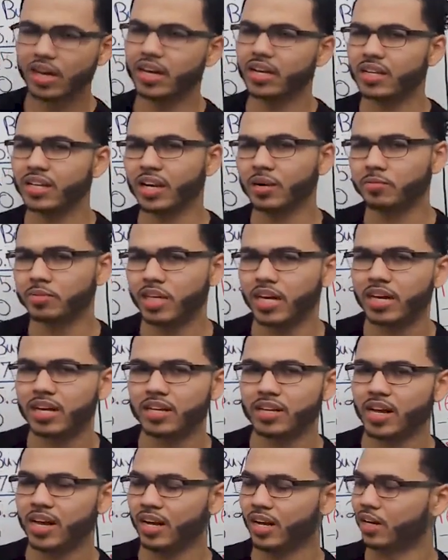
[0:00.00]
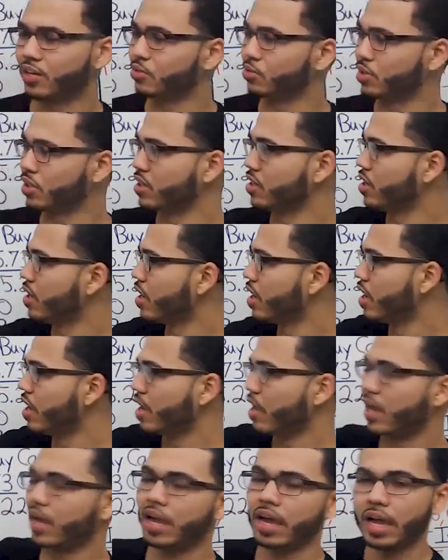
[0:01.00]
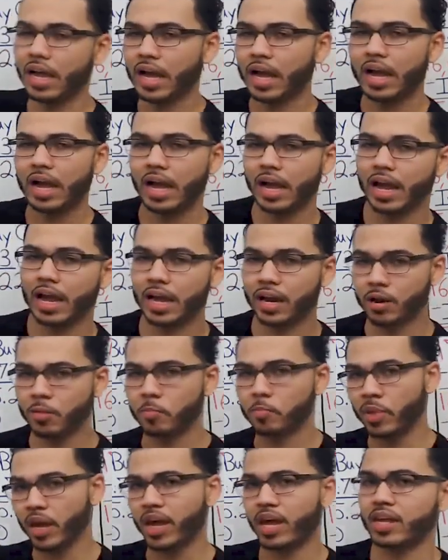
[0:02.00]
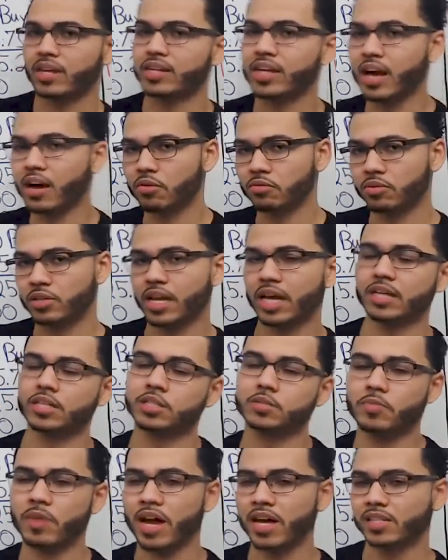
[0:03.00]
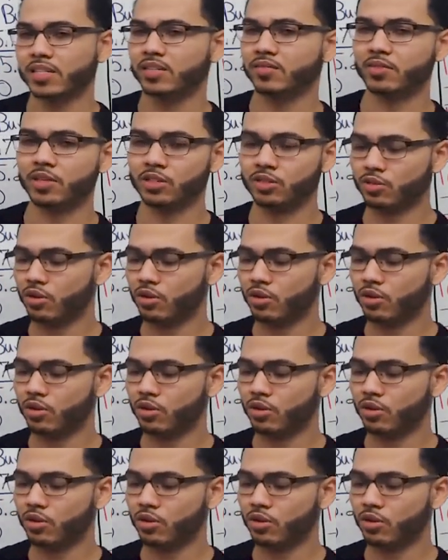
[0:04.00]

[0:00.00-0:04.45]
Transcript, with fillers: And then I'm taking that equity and I'm paying down debts massively.